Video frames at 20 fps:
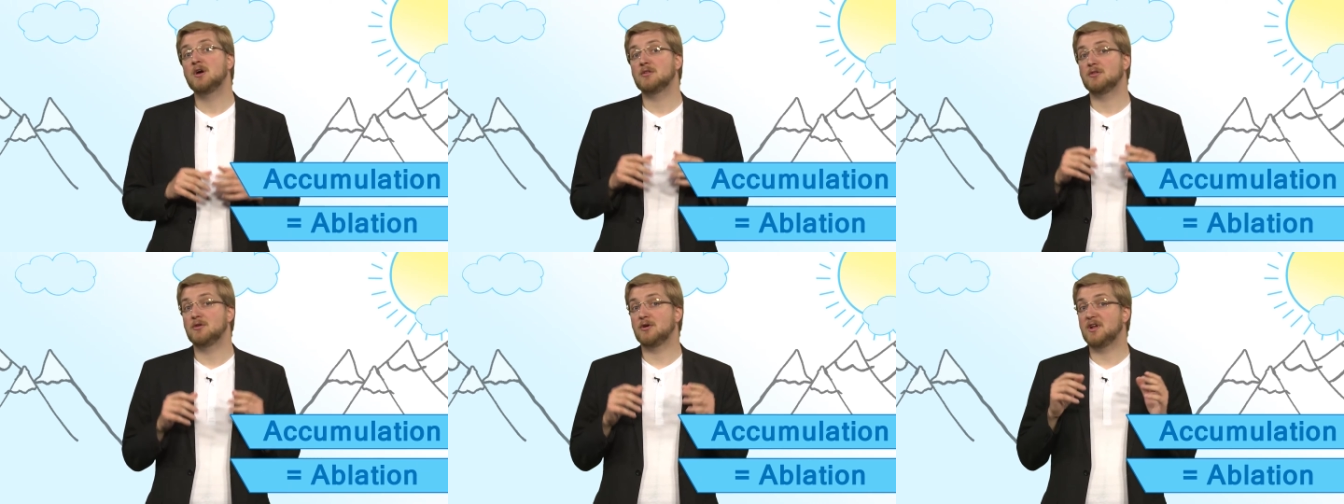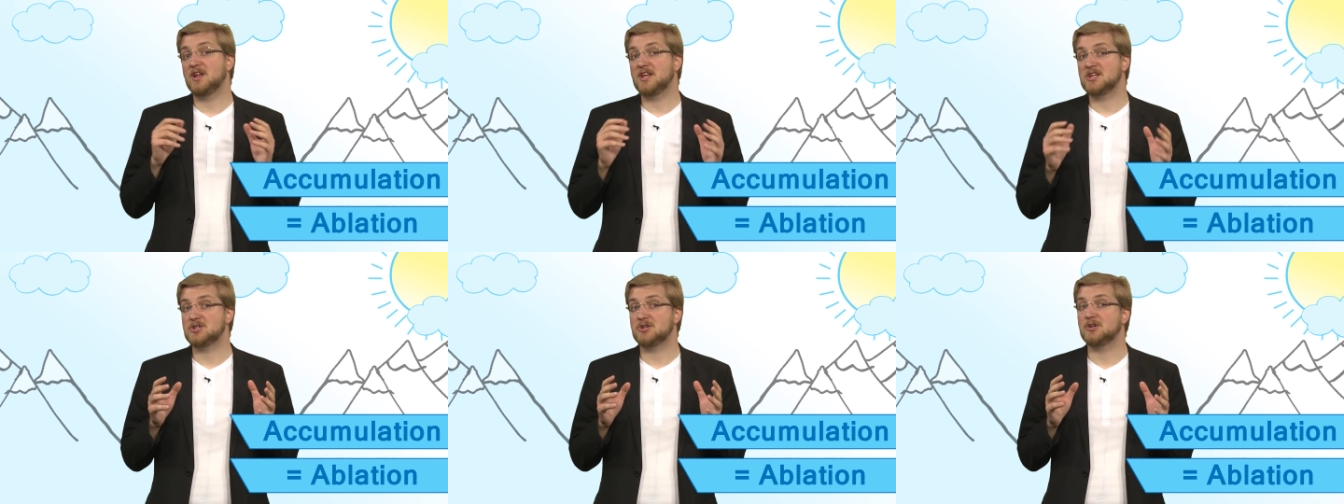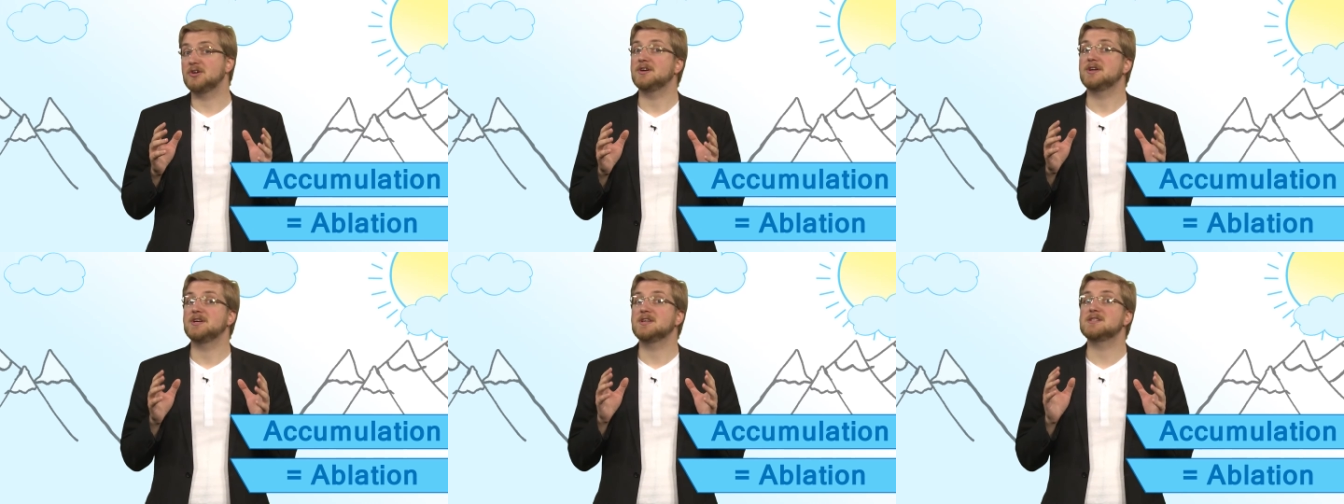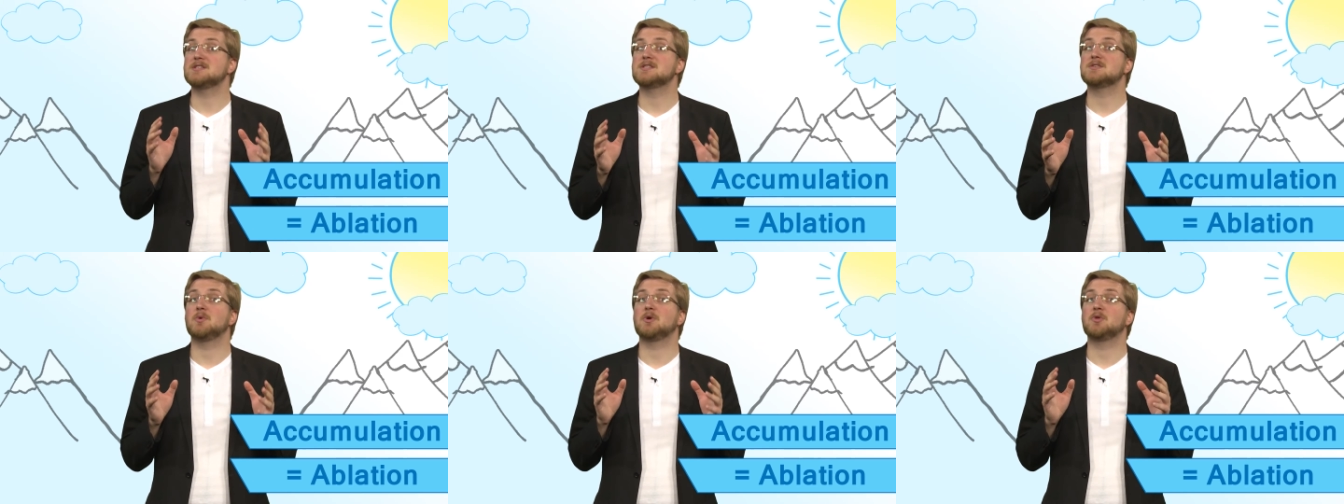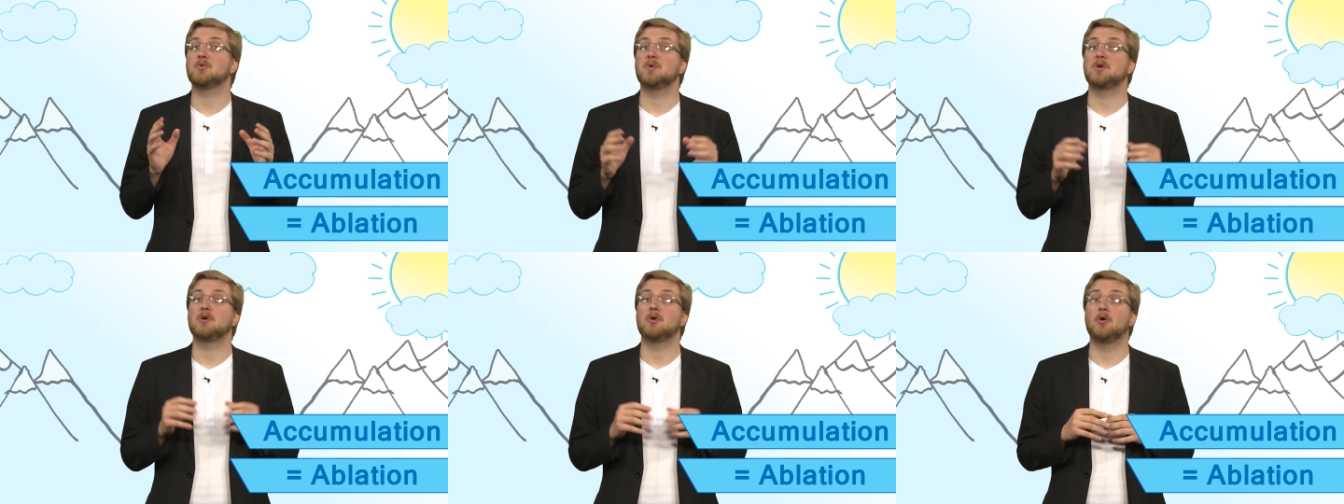the glacier is what
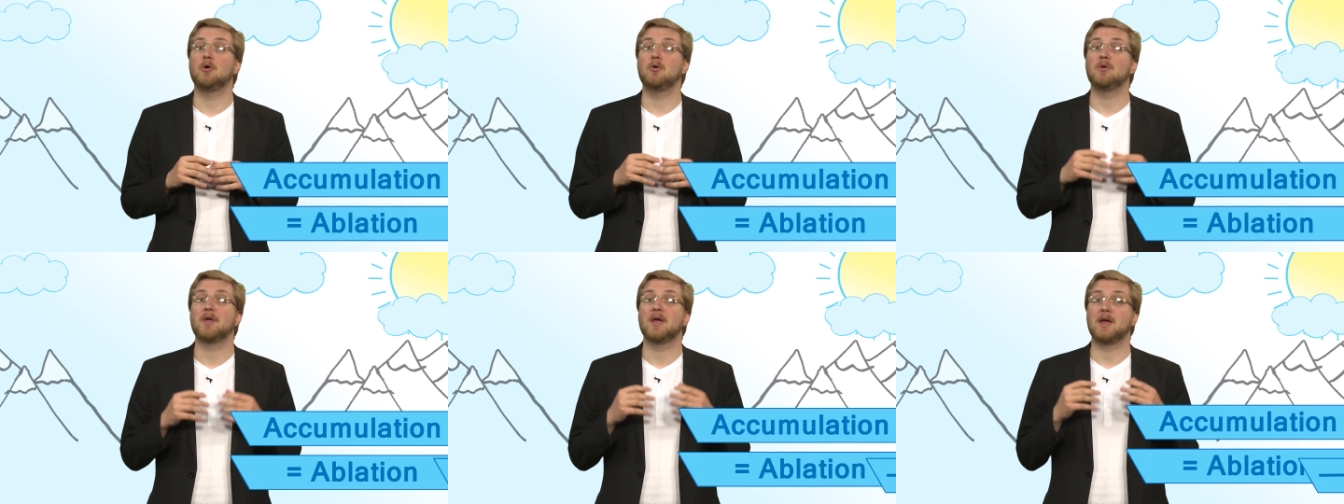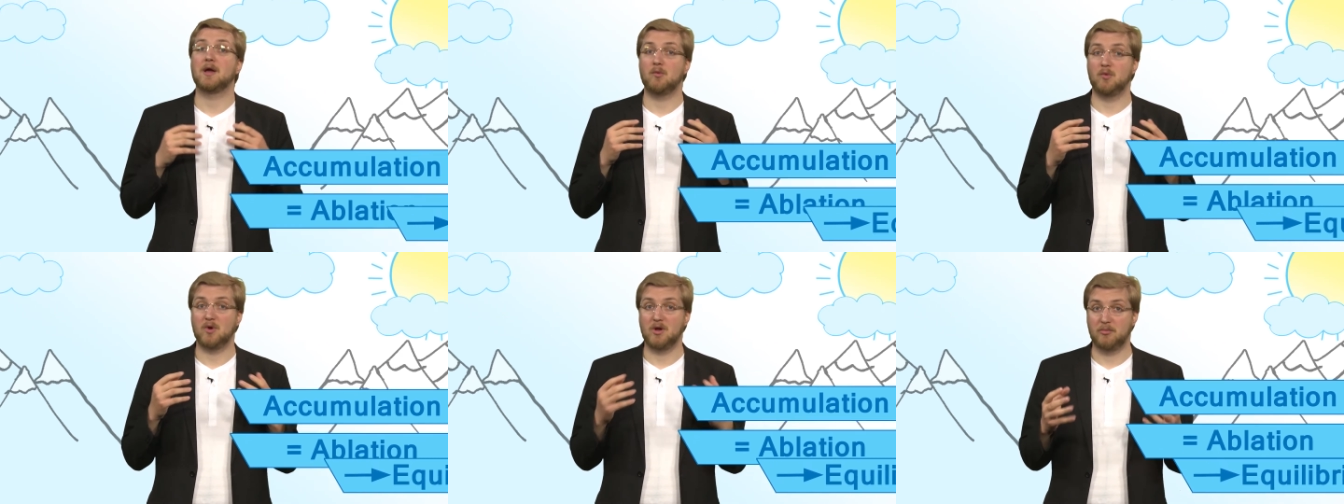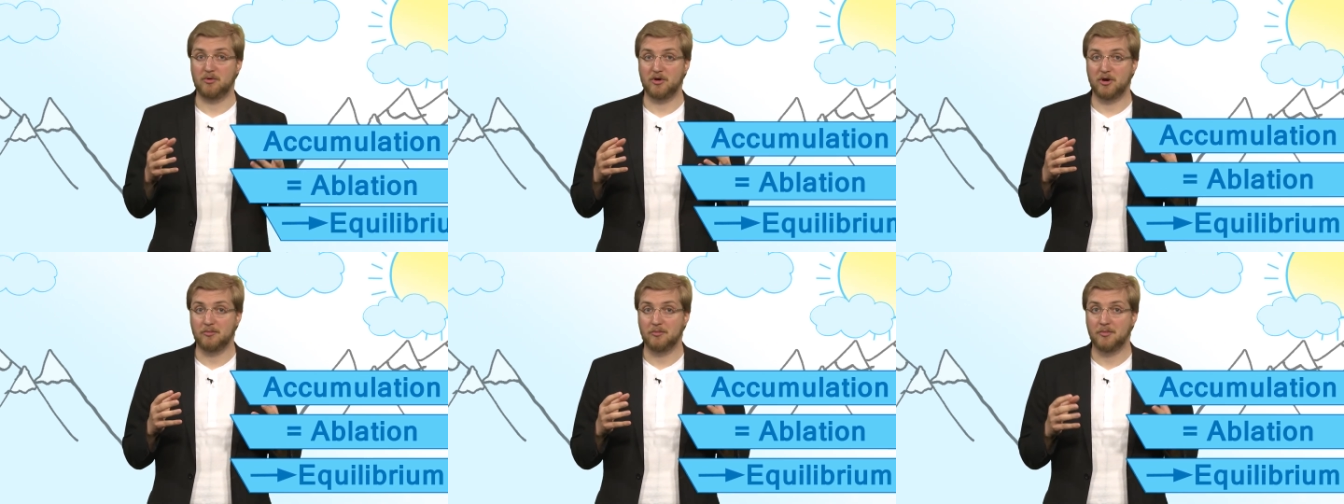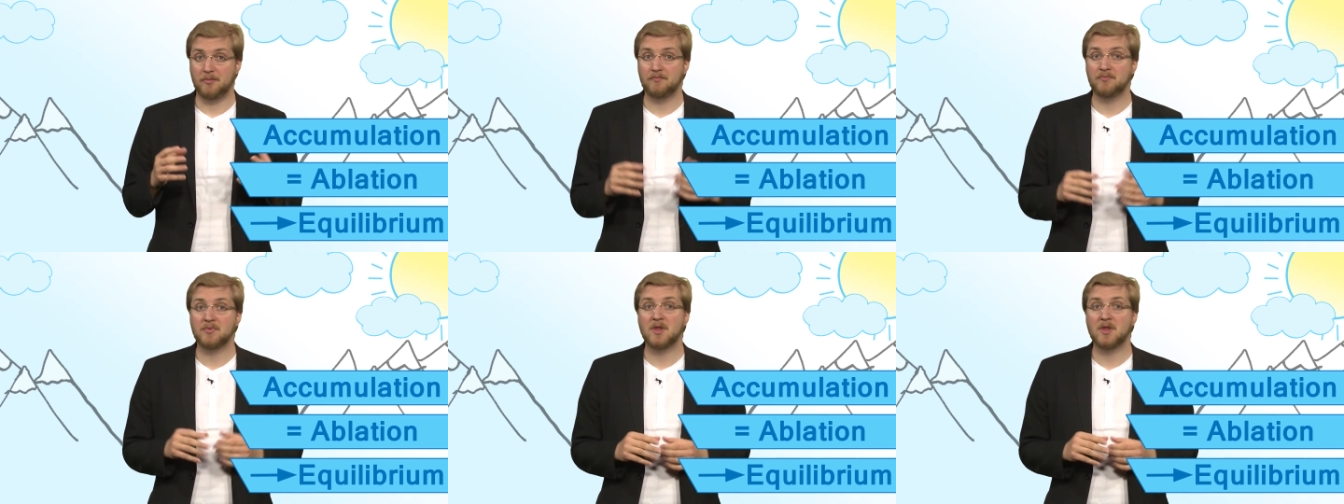we call equilibrium.